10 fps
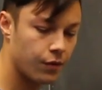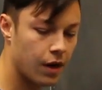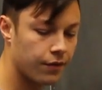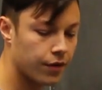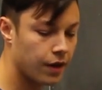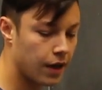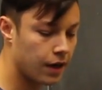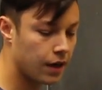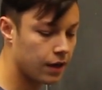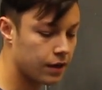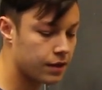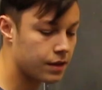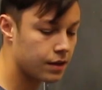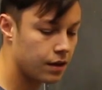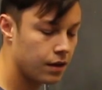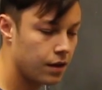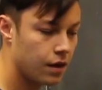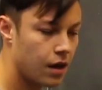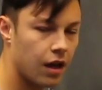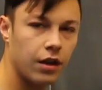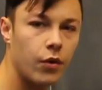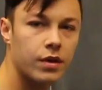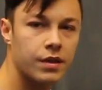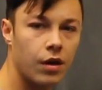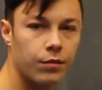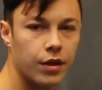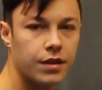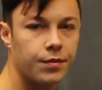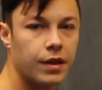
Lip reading: whenever it is a lower salt bridge